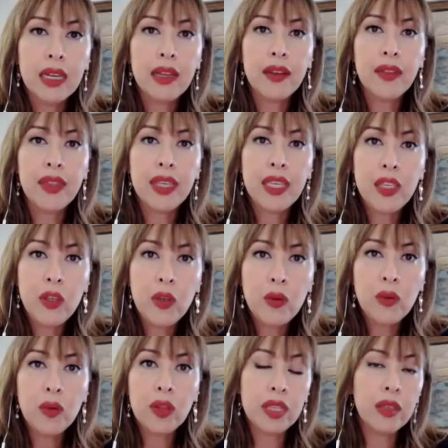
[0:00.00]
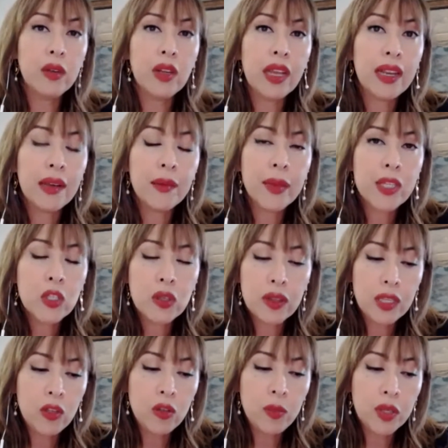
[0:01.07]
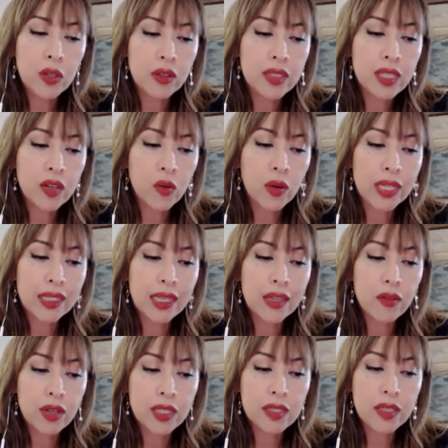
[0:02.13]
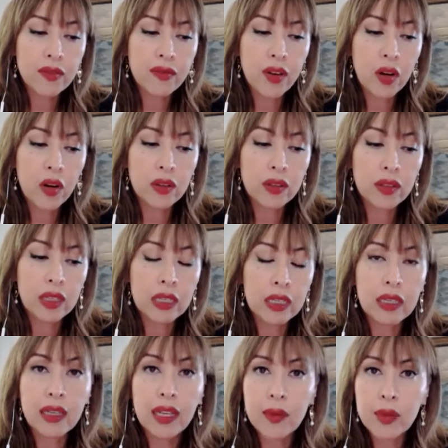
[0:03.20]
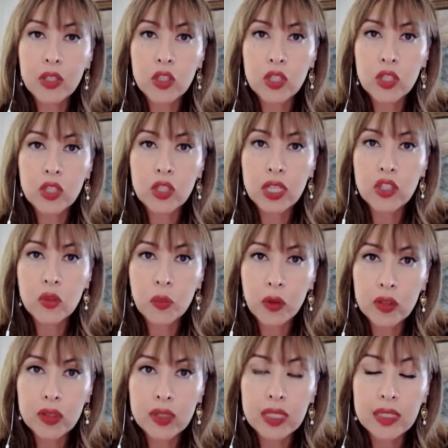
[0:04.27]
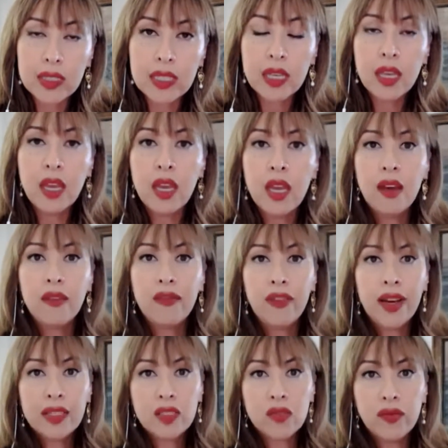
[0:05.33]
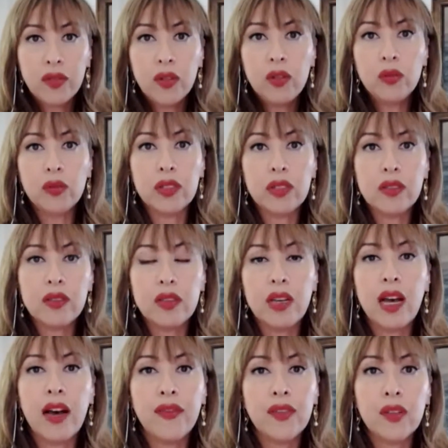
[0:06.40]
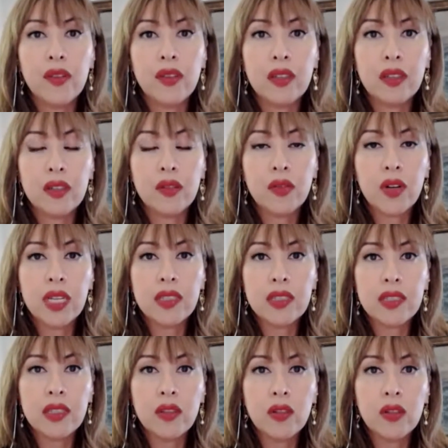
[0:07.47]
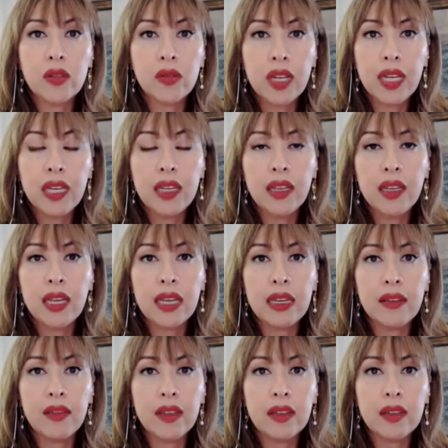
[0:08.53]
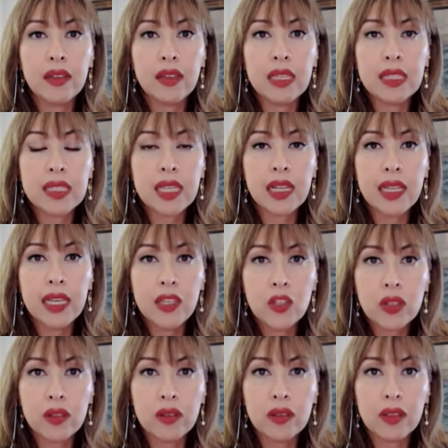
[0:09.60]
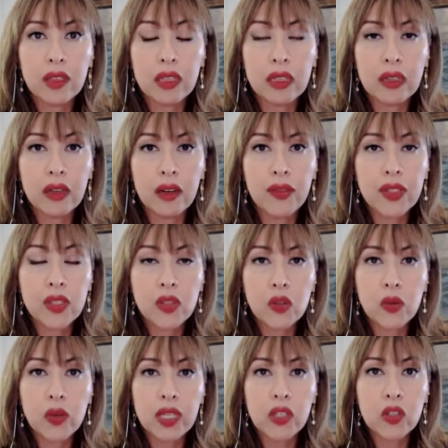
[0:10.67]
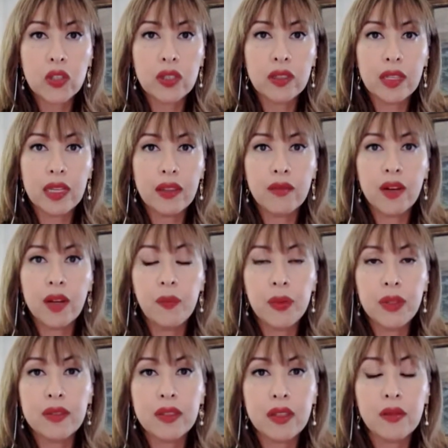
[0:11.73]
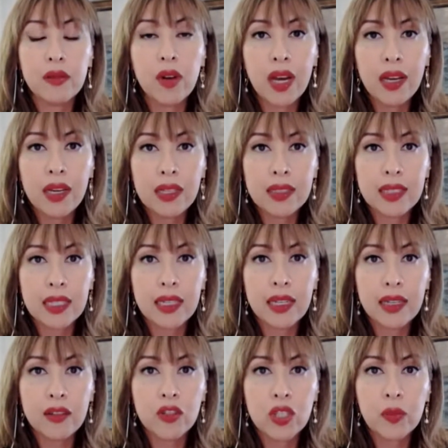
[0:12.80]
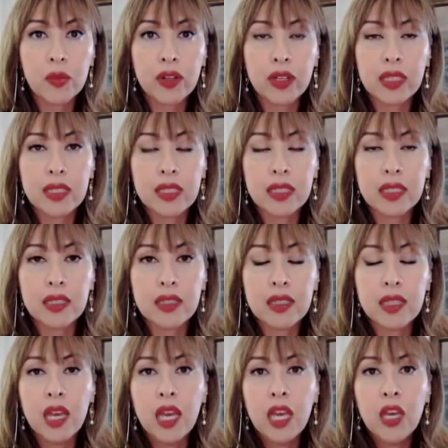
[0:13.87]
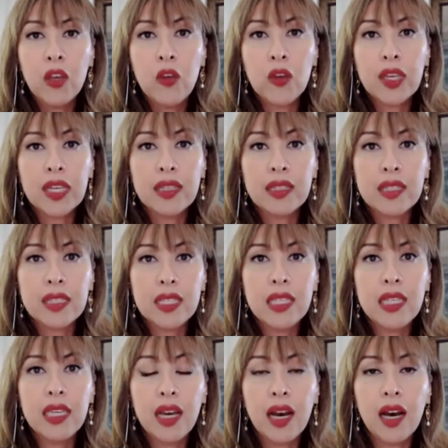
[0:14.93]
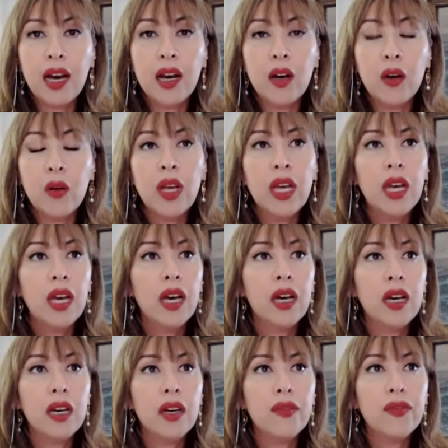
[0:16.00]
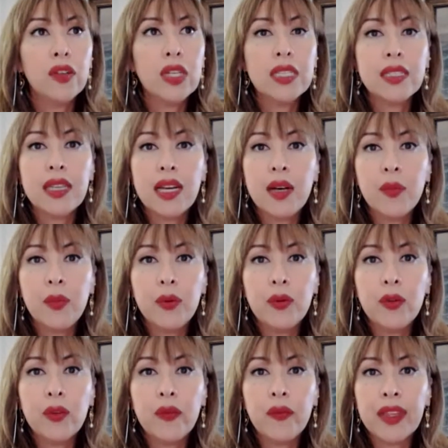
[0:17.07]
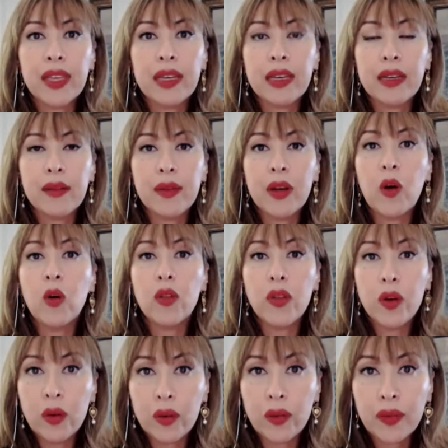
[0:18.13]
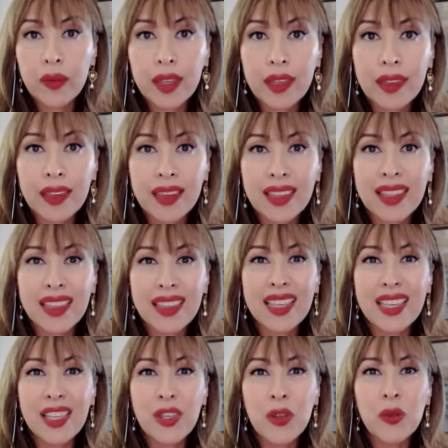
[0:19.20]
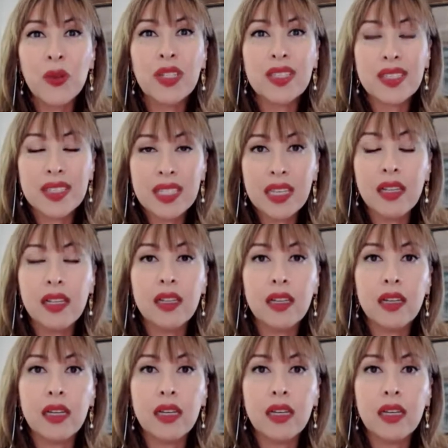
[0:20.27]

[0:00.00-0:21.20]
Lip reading: the EU, and I mentioned the EU because they're quite aggressive on climate change policies. Fast forward after the crisis in Ukraine and the escalation of the situation and the rapid rise in energy prices, you can see how, for example, although the EU is still